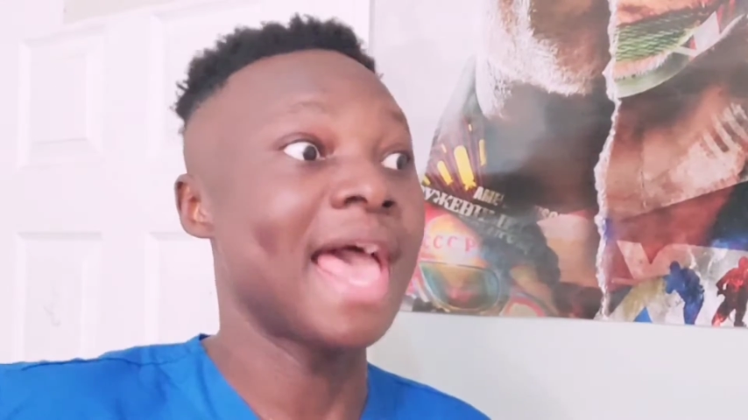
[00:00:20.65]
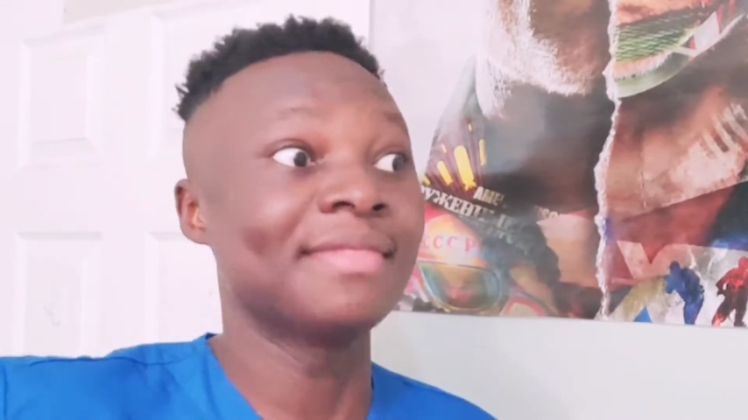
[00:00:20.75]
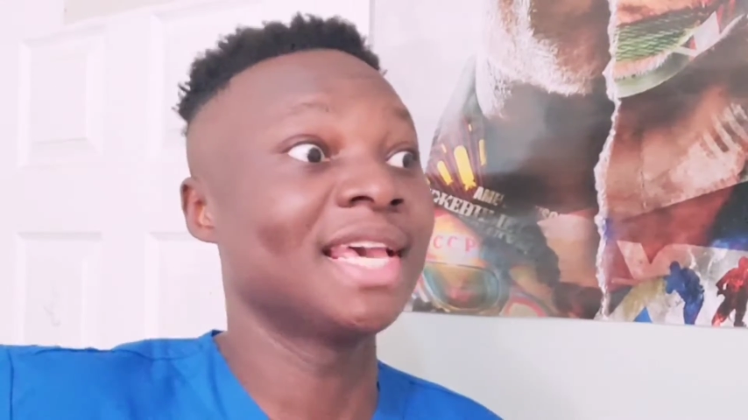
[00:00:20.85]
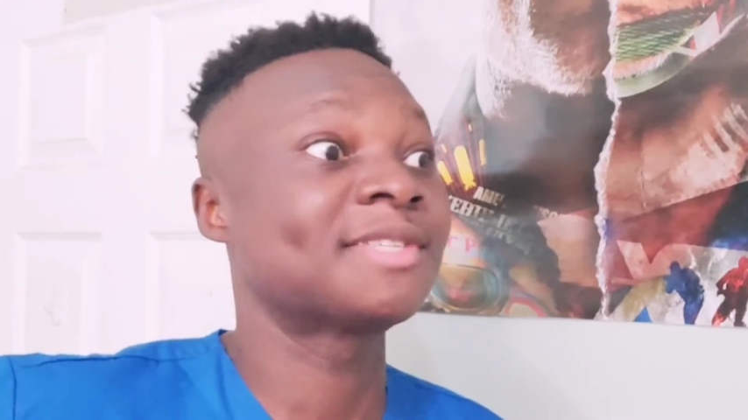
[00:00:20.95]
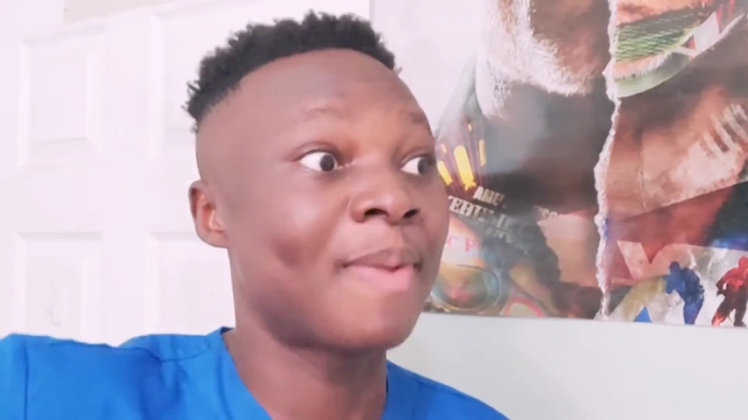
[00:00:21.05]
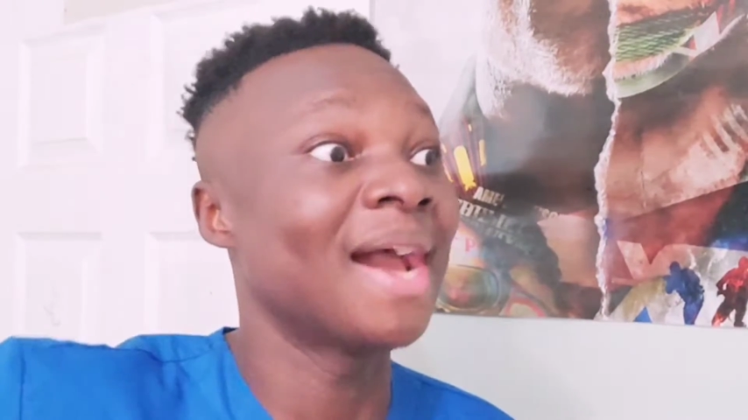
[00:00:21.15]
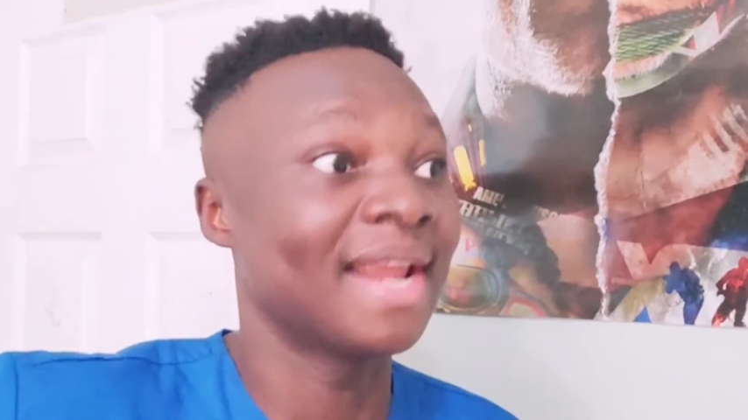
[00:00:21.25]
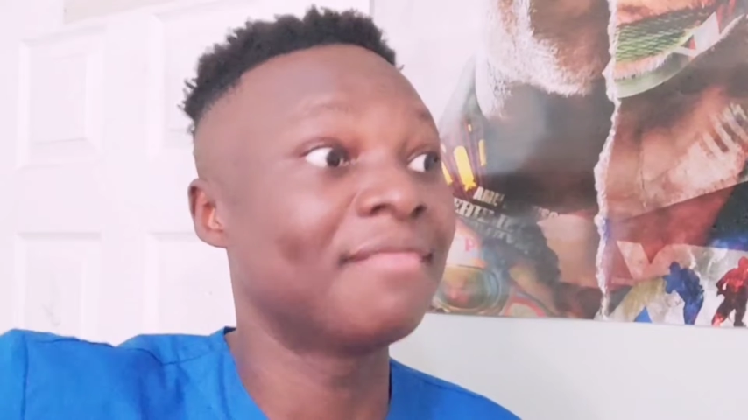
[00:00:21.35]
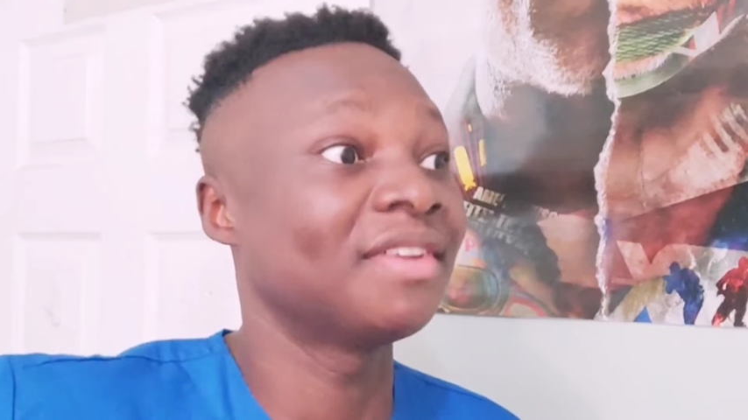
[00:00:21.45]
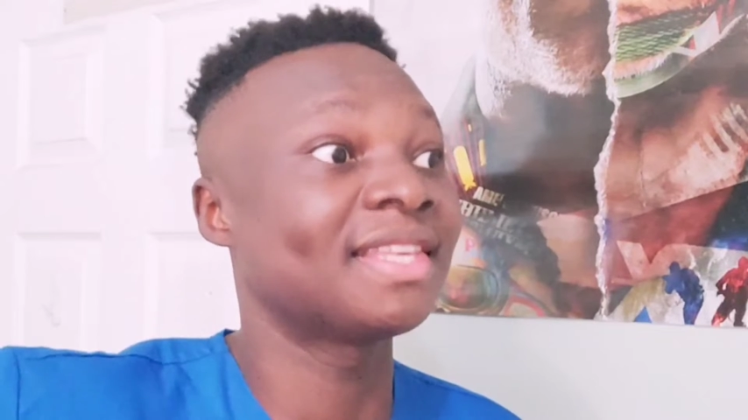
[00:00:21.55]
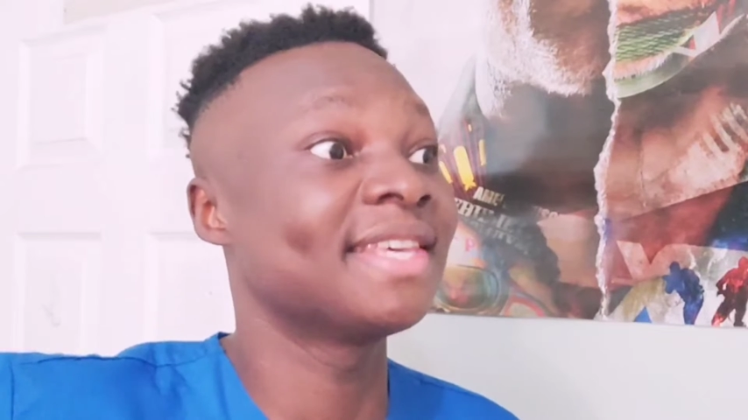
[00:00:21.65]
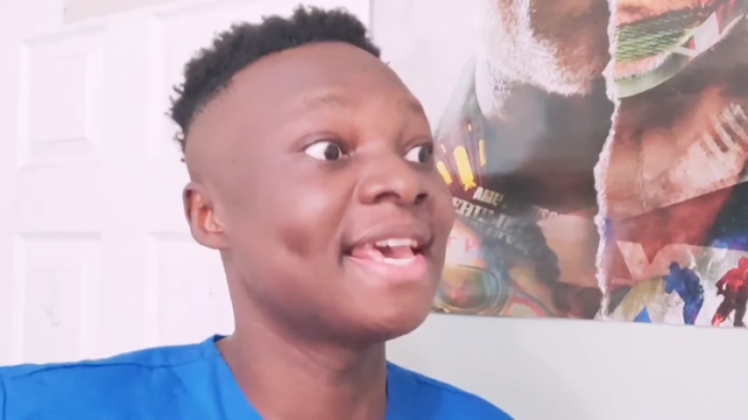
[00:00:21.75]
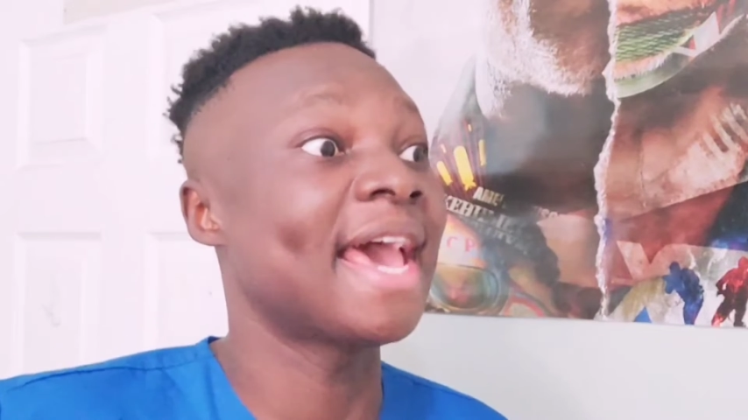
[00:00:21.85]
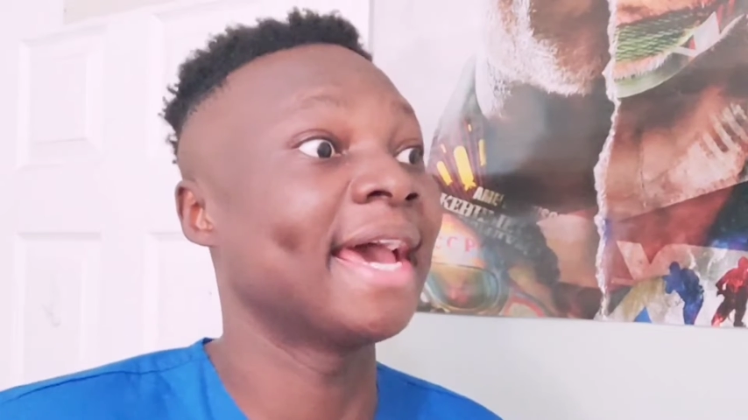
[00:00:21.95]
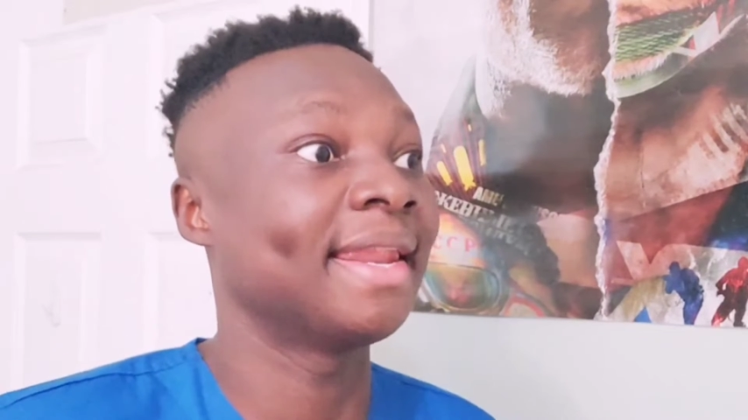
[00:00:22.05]
everything
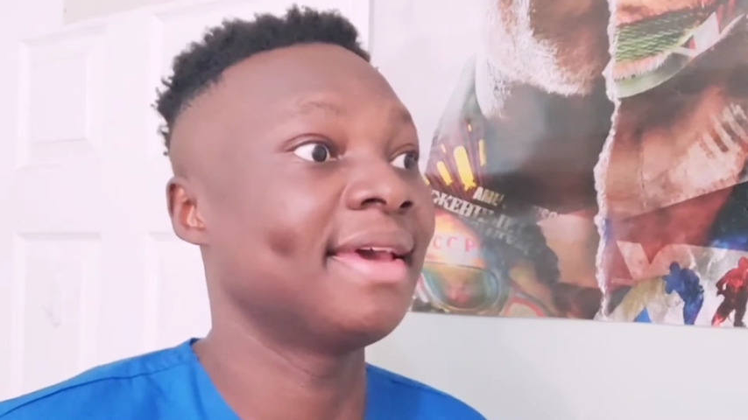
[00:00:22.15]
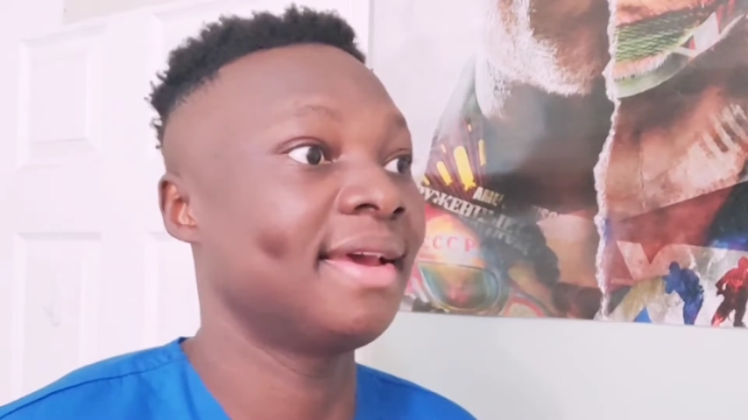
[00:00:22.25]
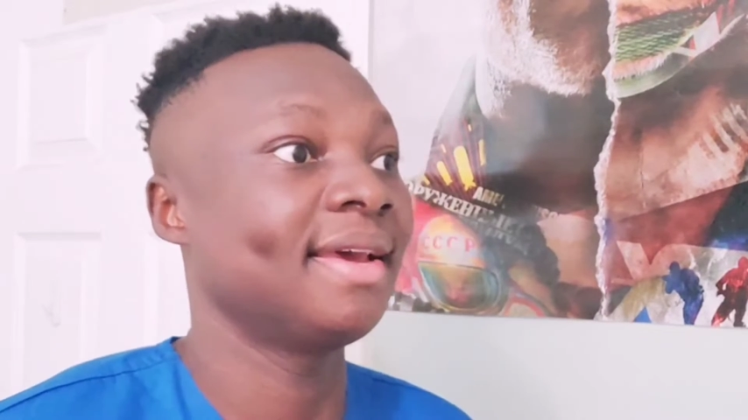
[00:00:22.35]
he had.